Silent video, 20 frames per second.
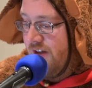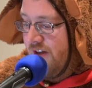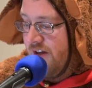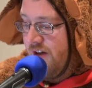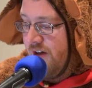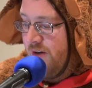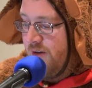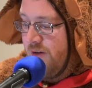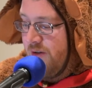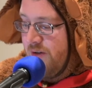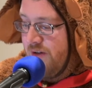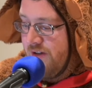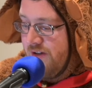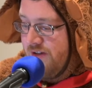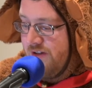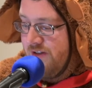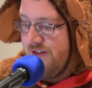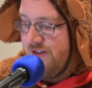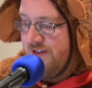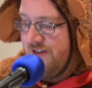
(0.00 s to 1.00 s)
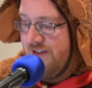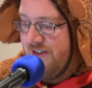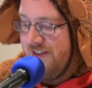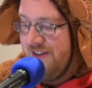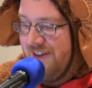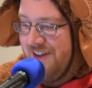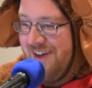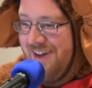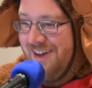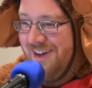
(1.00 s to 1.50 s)
oh Lord.
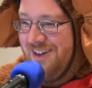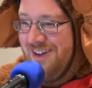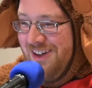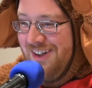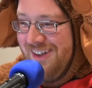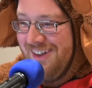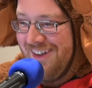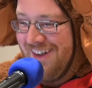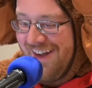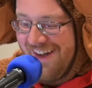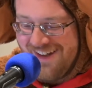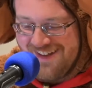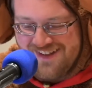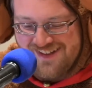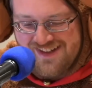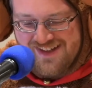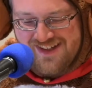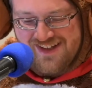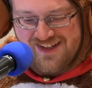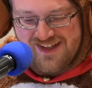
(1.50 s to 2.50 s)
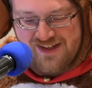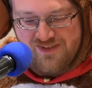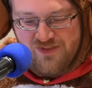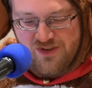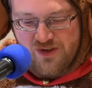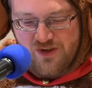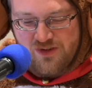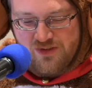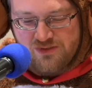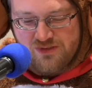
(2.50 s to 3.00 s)
Good luck if you
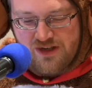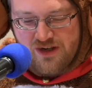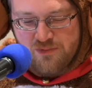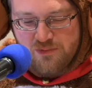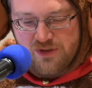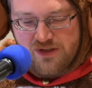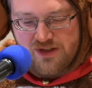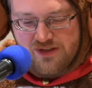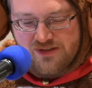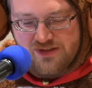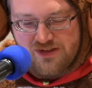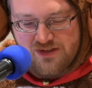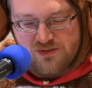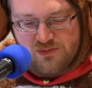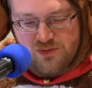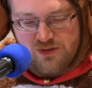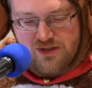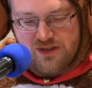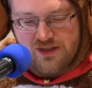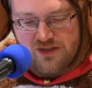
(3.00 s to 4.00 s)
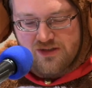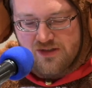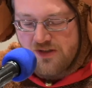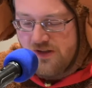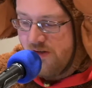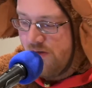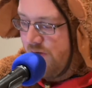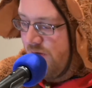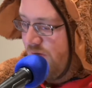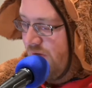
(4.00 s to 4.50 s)
go this route. Because here's what you need to
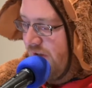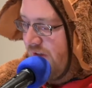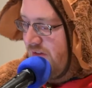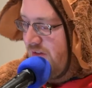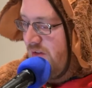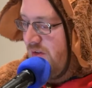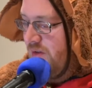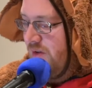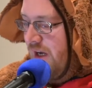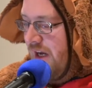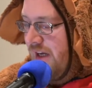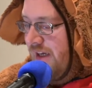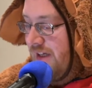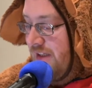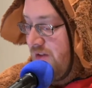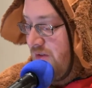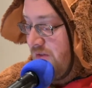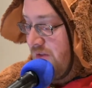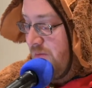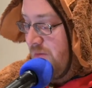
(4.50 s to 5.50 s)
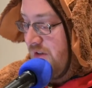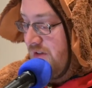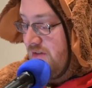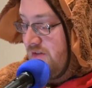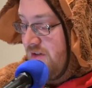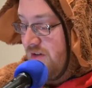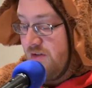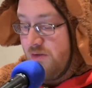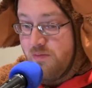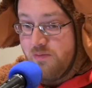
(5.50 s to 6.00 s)
do. You need to get those images
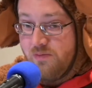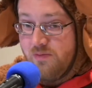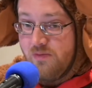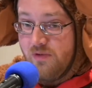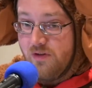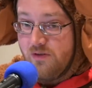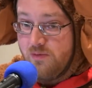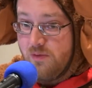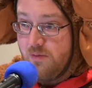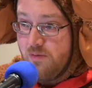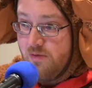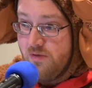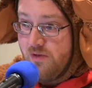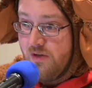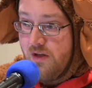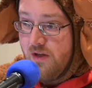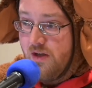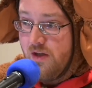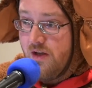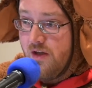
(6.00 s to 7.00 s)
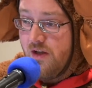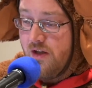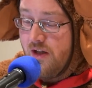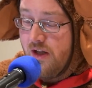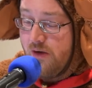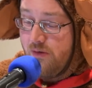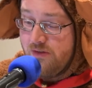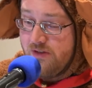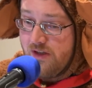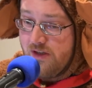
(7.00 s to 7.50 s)
to those people.
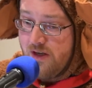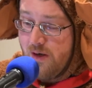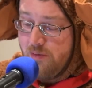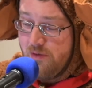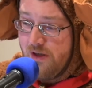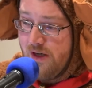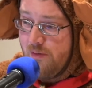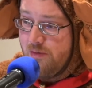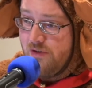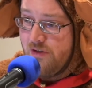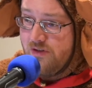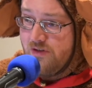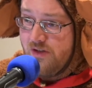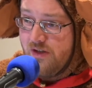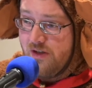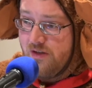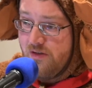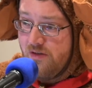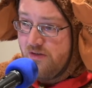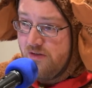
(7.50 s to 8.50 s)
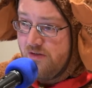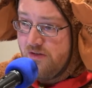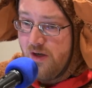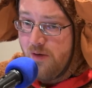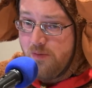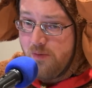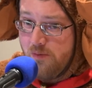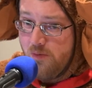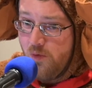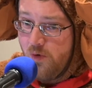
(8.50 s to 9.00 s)
Like we said, a couple options. You can
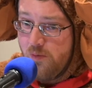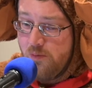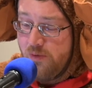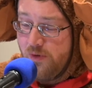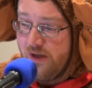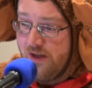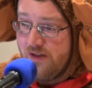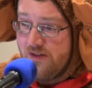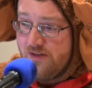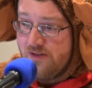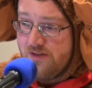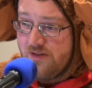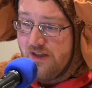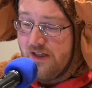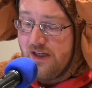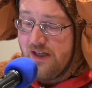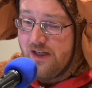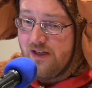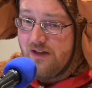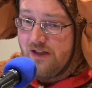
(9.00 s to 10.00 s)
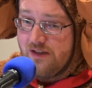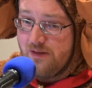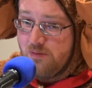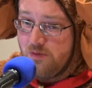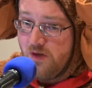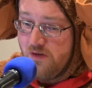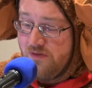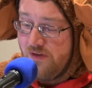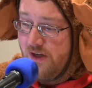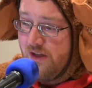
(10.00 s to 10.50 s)
dump them in one place and let them
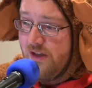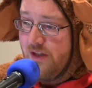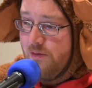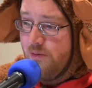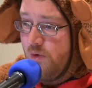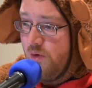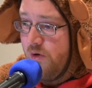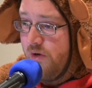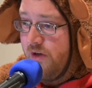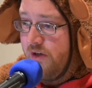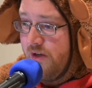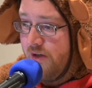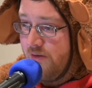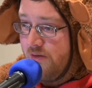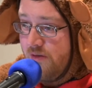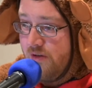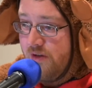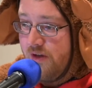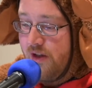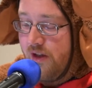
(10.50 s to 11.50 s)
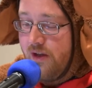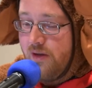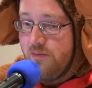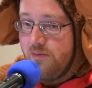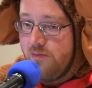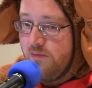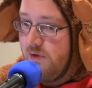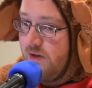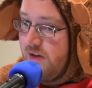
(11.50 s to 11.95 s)
go find them, or you can be